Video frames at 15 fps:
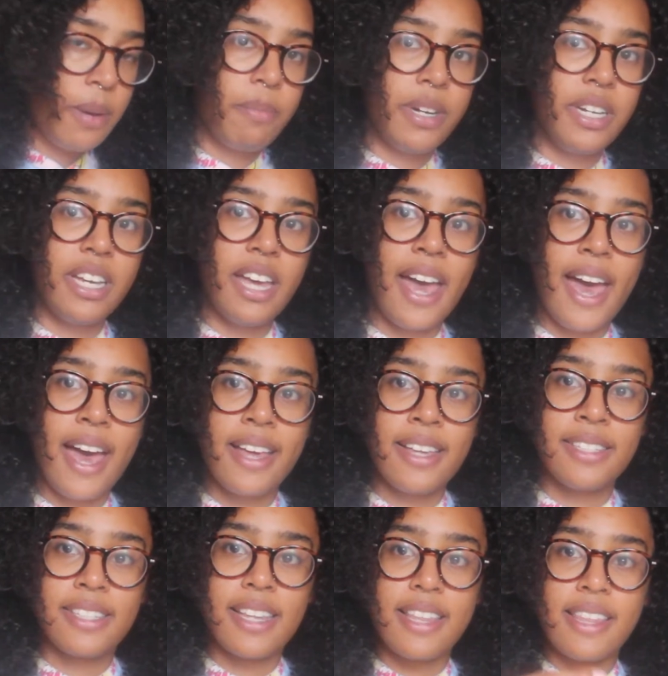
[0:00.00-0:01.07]
but it
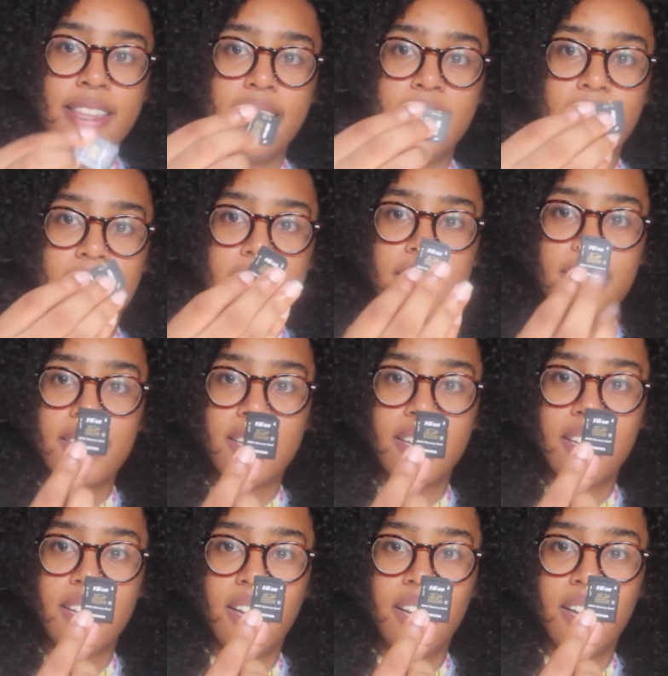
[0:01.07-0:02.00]
has this.